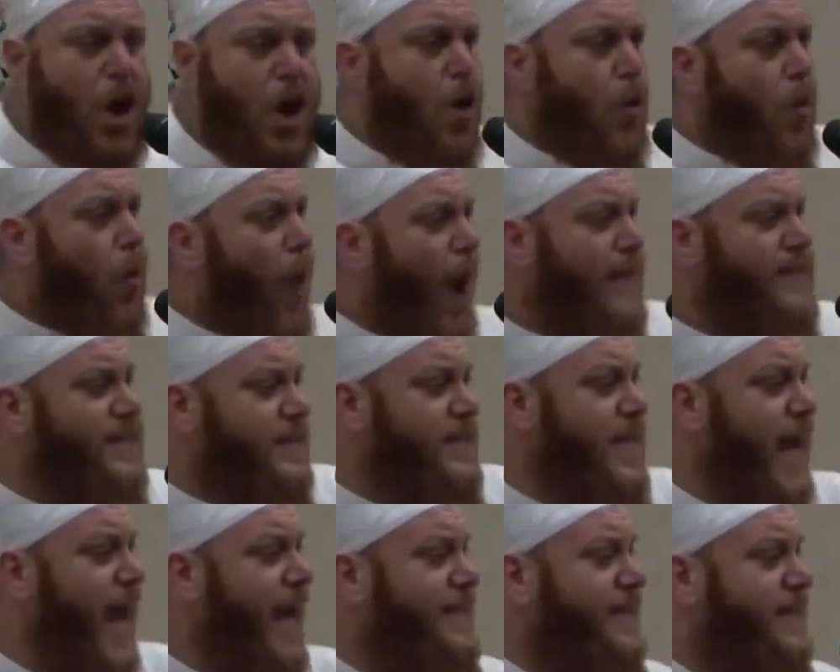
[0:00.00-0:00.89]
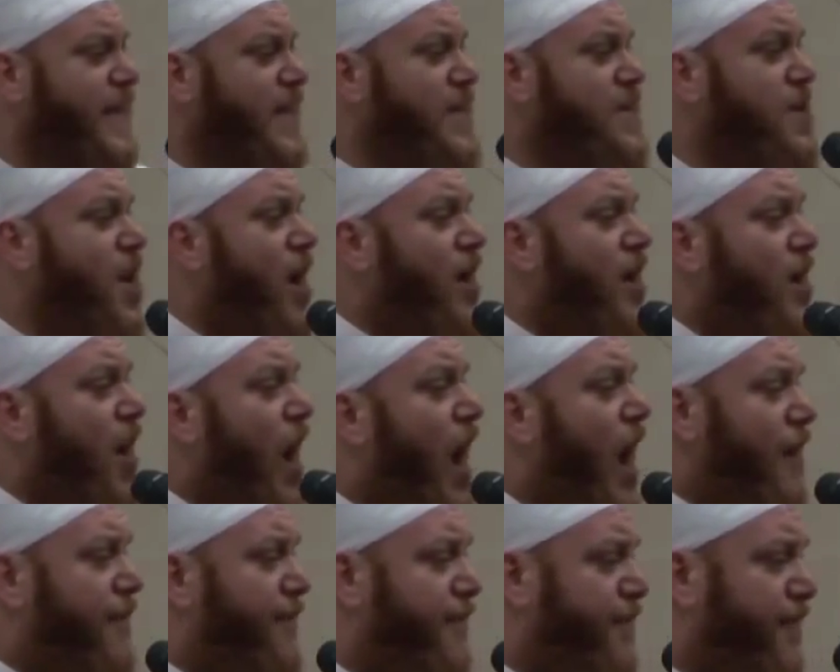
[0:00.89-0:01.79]
What's next in your
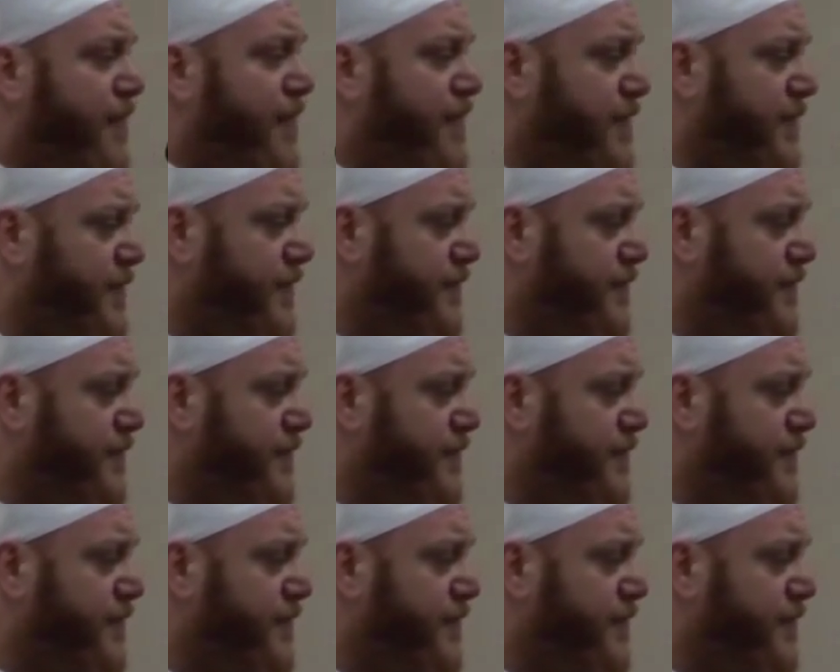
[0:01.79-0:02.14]
life?